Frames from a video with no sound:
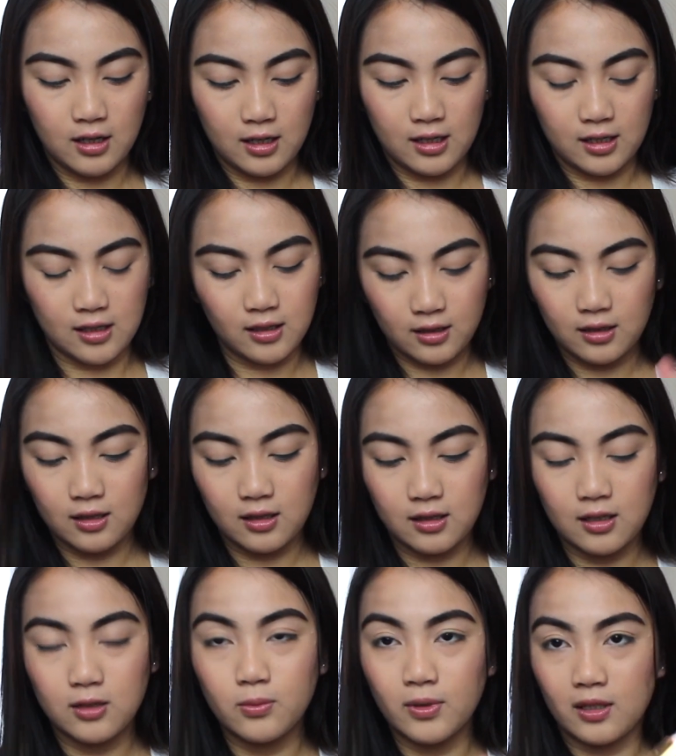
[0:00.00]
and
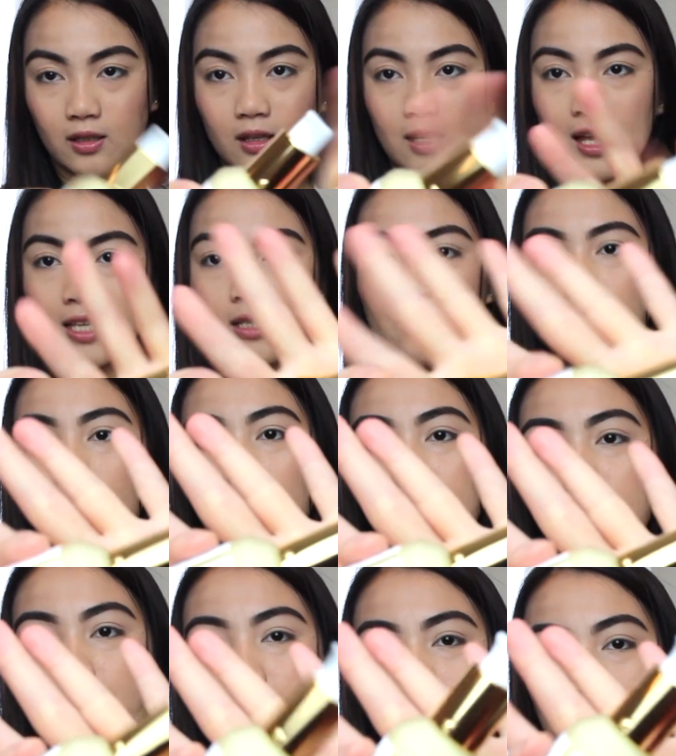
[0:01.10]
this one has a pump.